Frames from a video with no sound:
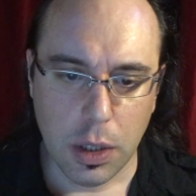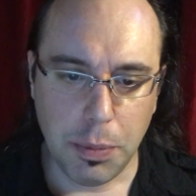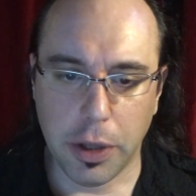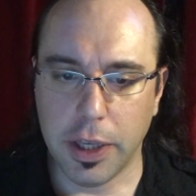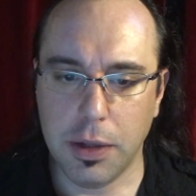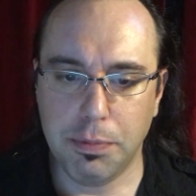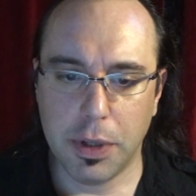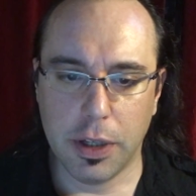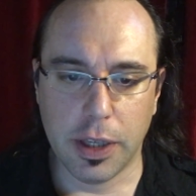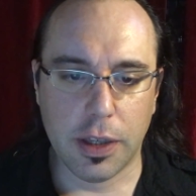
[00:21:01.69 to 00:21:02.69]
Pauline
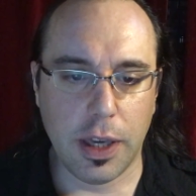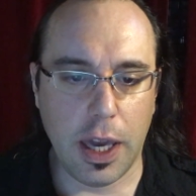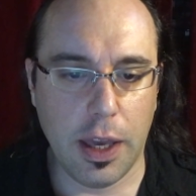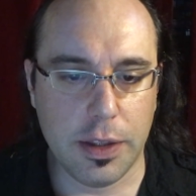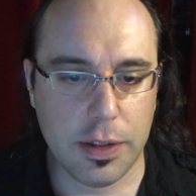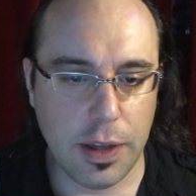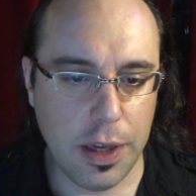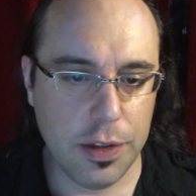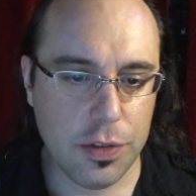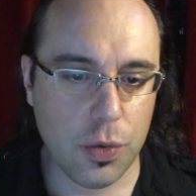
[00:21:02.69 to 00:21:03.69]
Middlelink
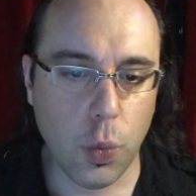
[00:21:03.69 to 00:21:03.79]
says,